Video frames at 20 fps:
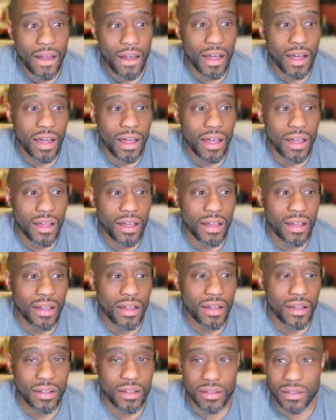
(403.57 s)

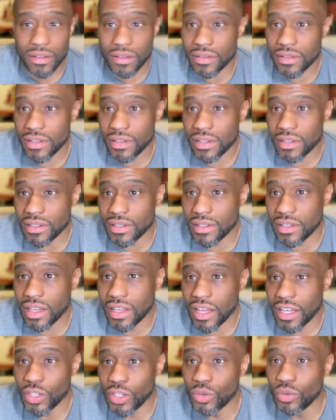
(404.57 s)
I'm
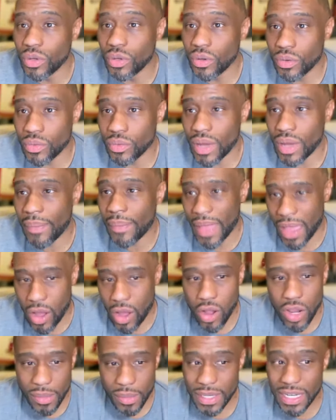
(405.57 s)
not
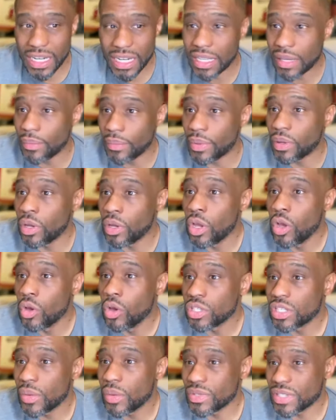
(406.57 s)
calling him an idiot, but
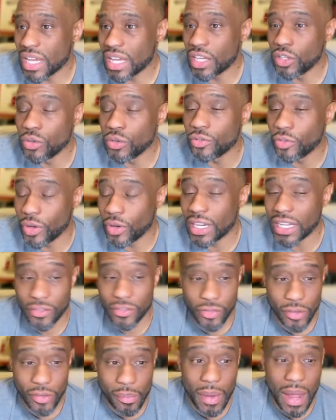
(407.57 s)
someone's a useful
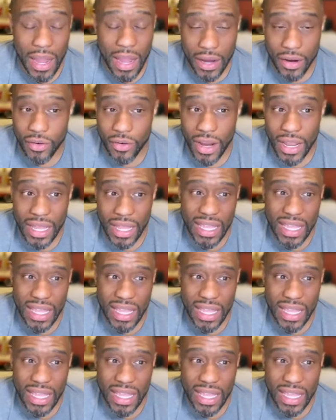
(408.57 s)
idiot for MAGA, right?